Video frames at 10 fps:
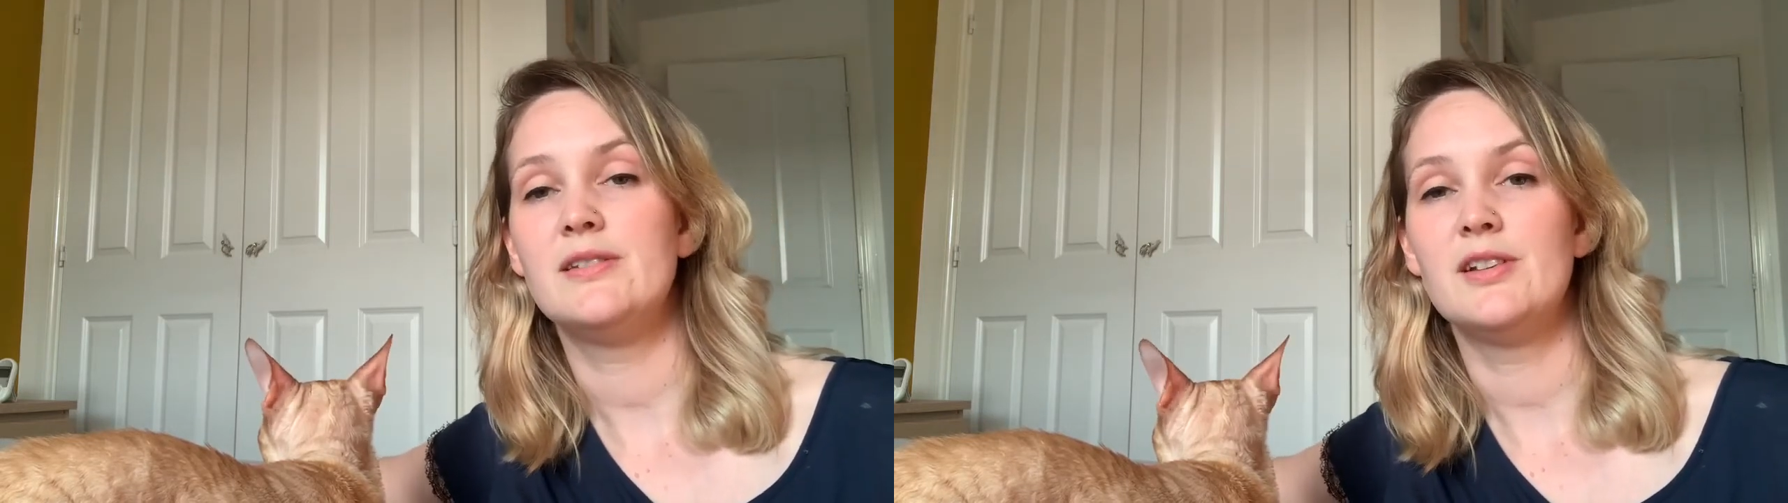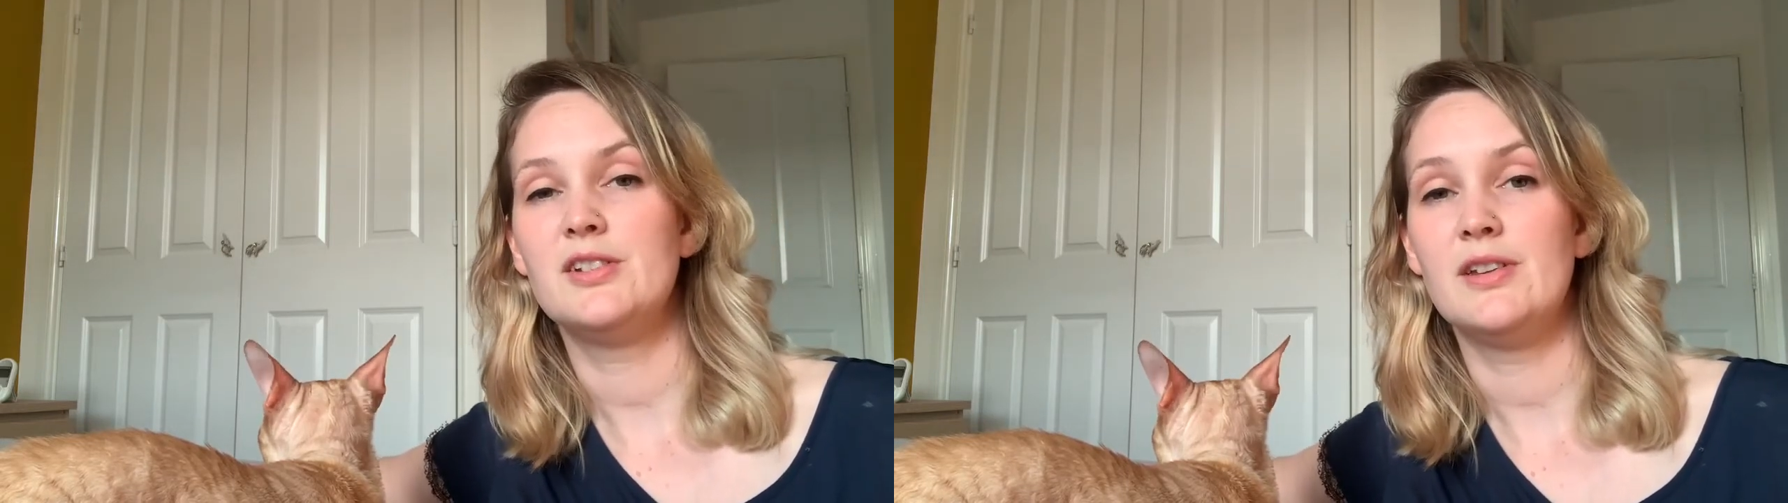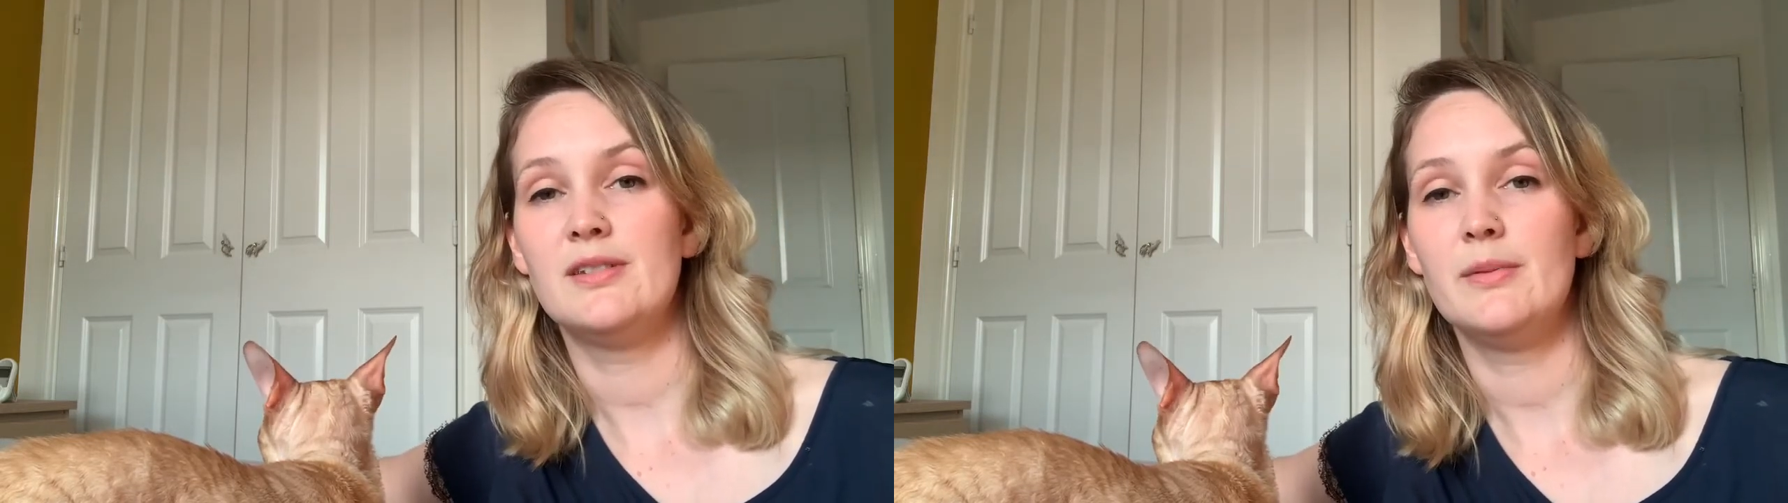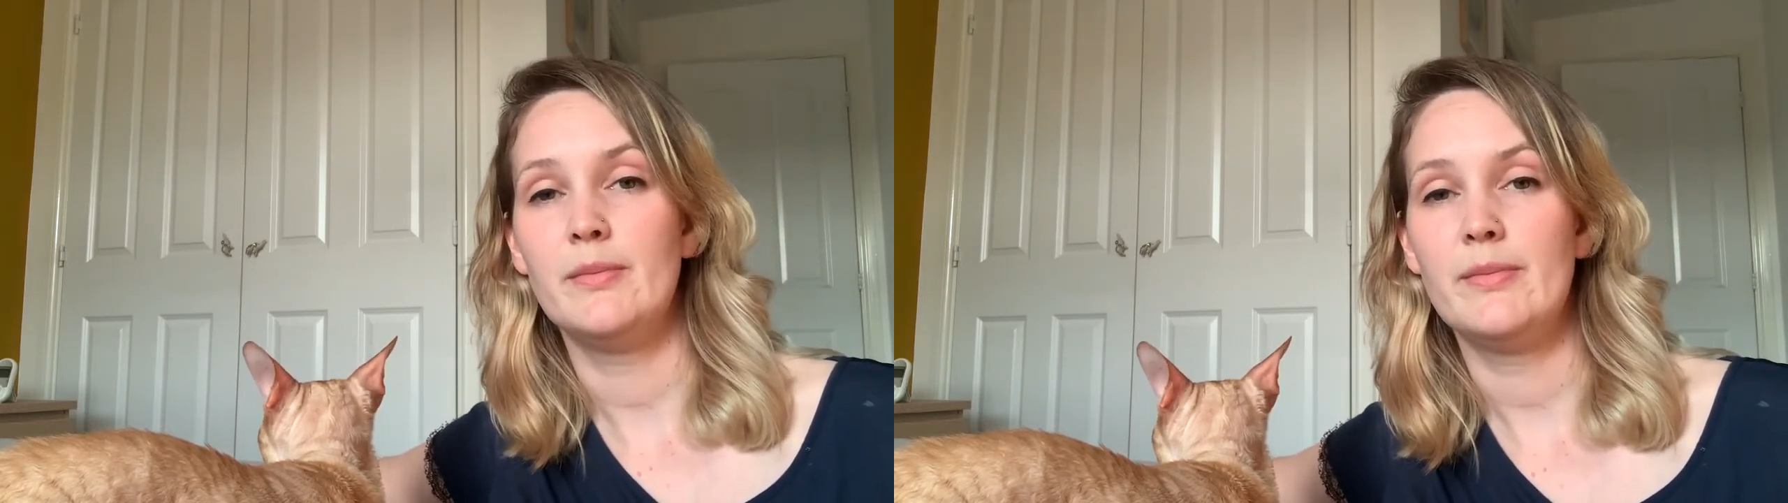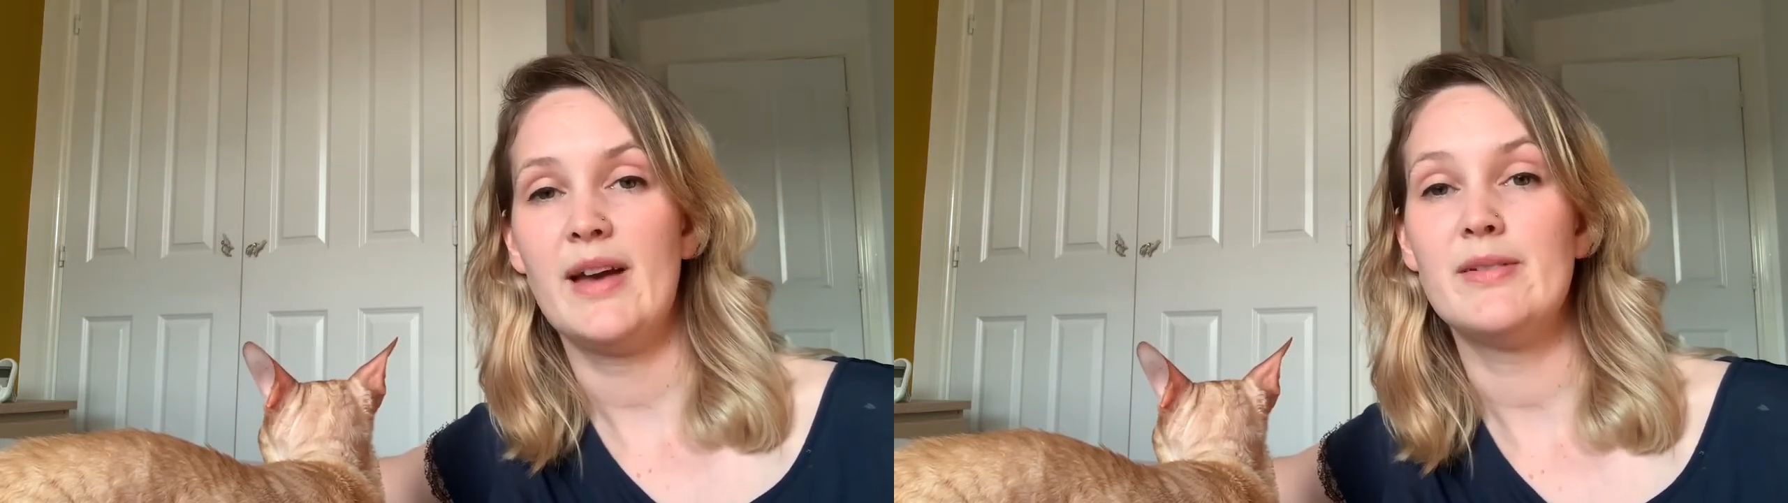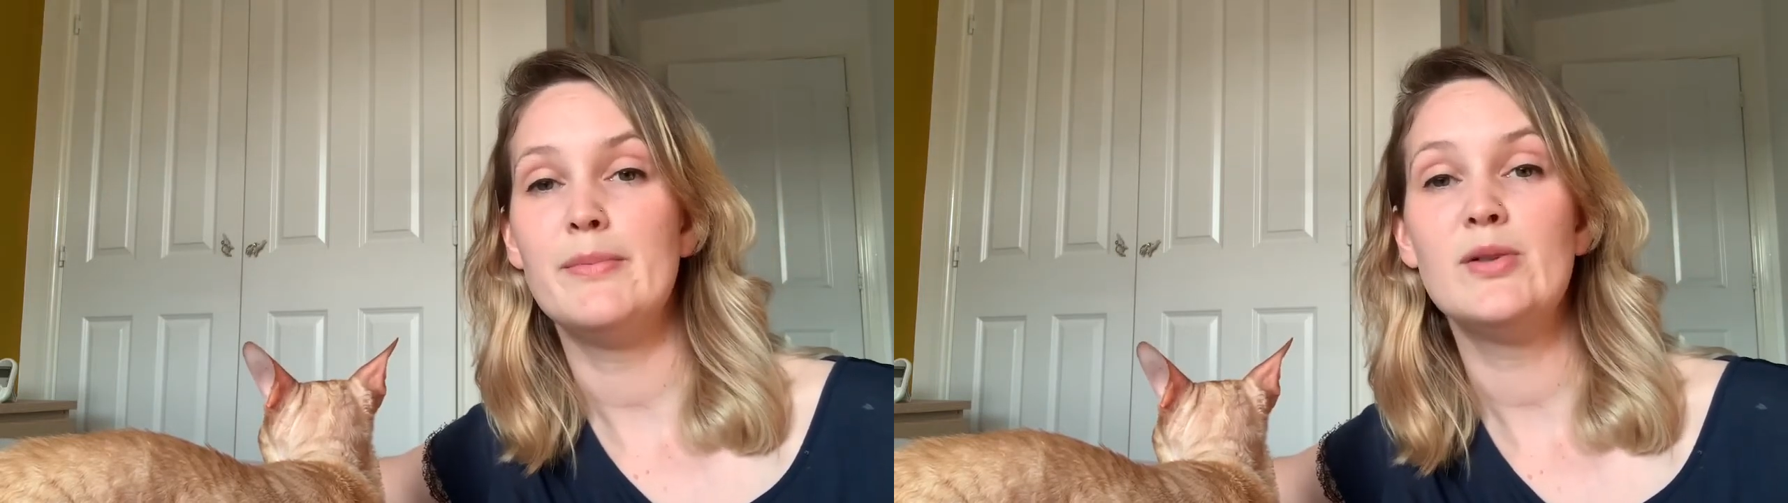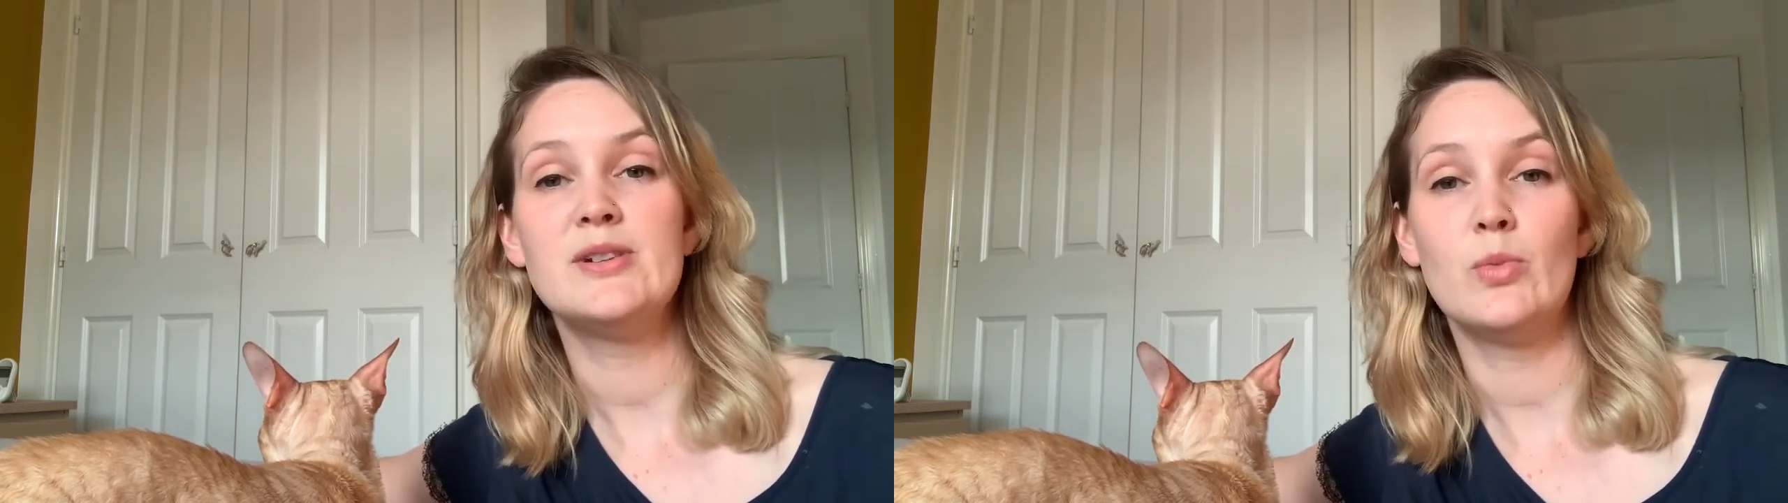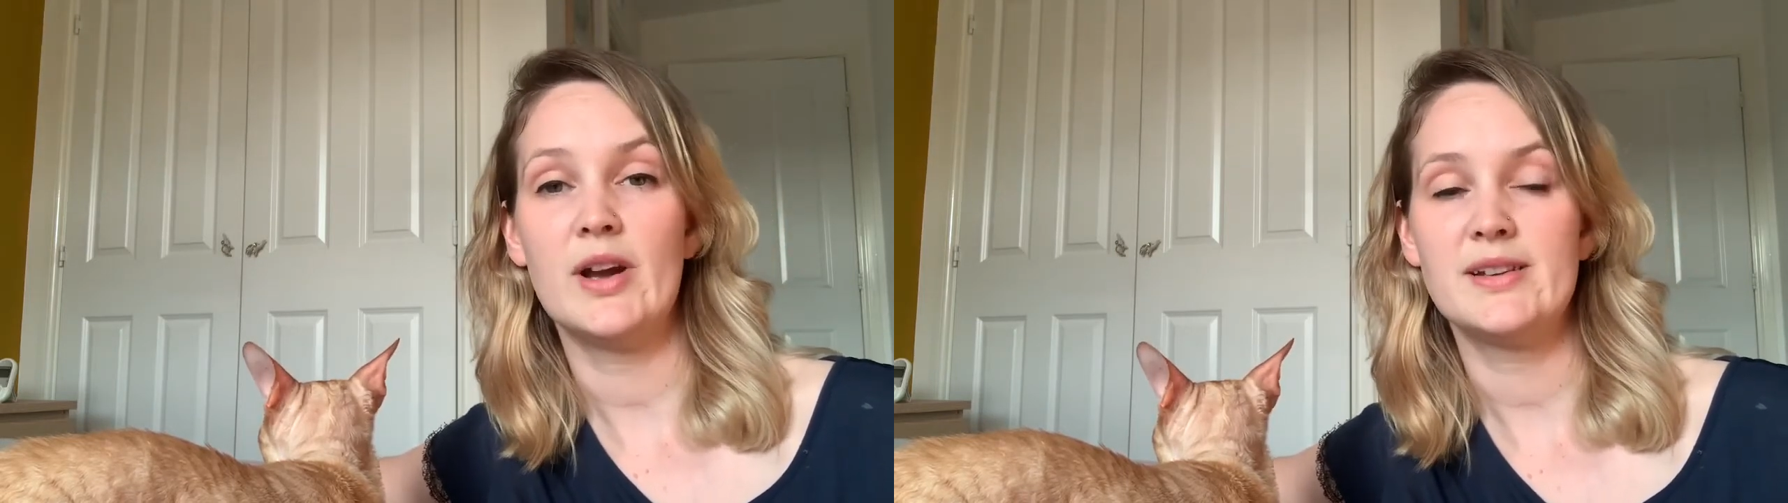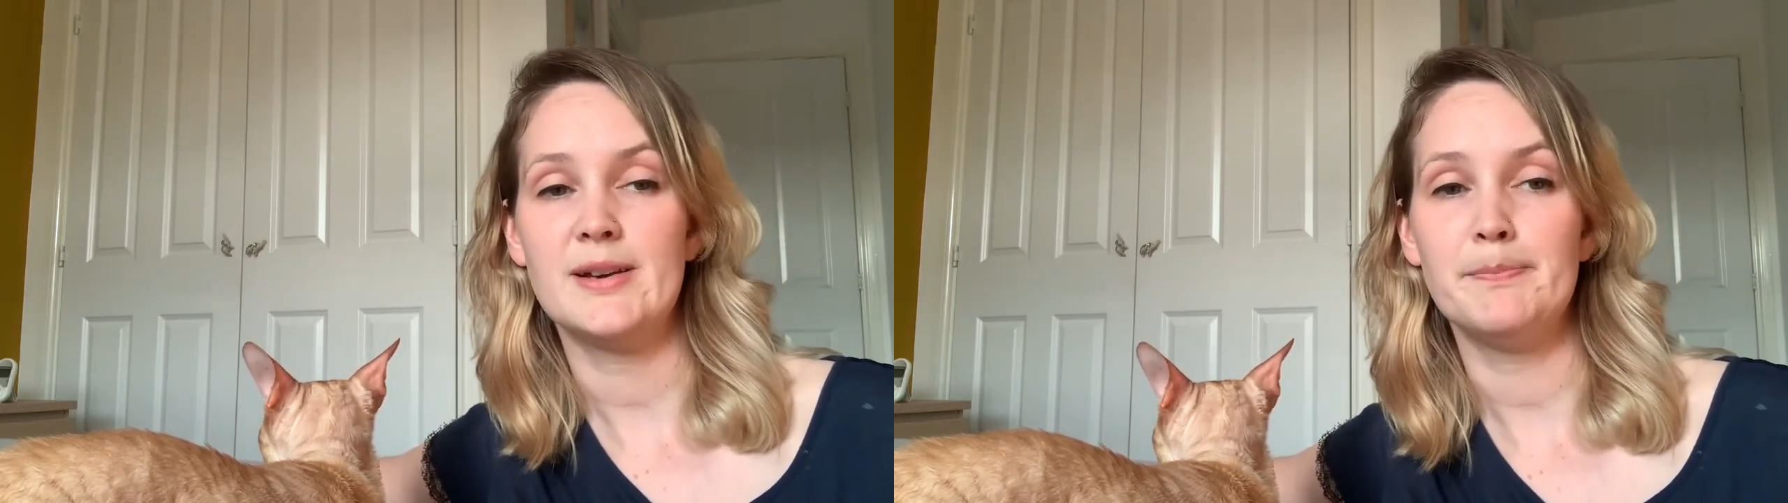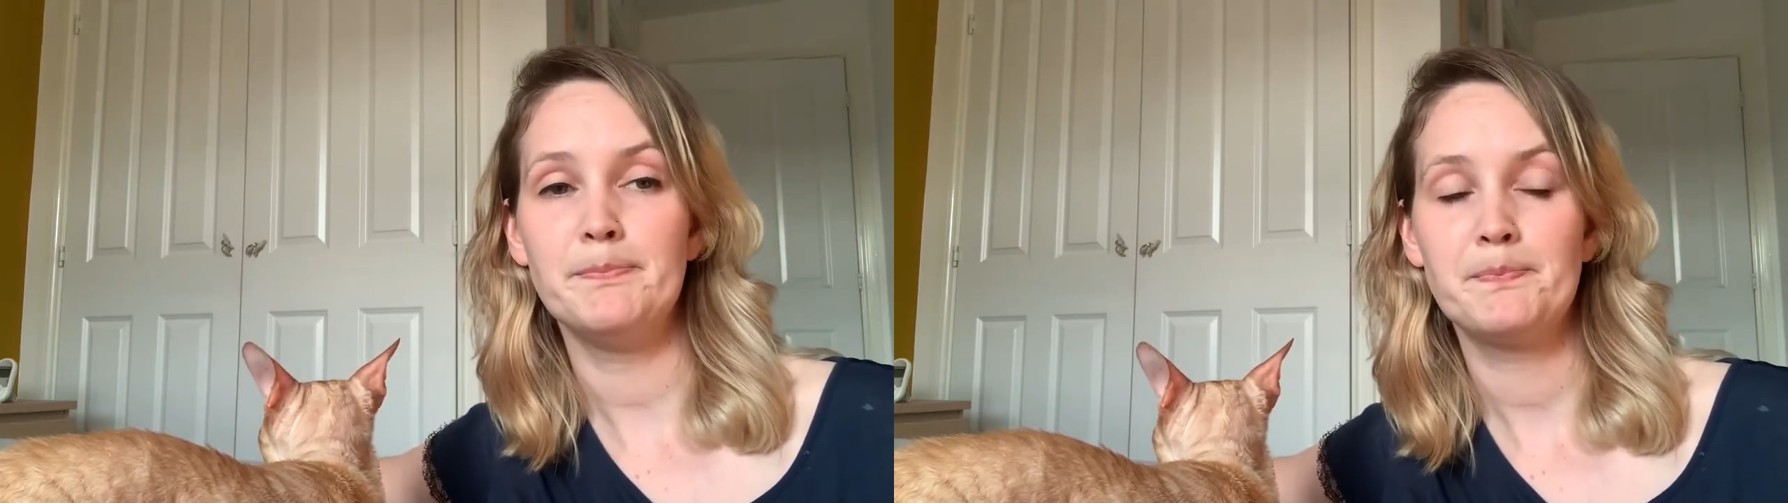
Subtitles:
such as having building work done.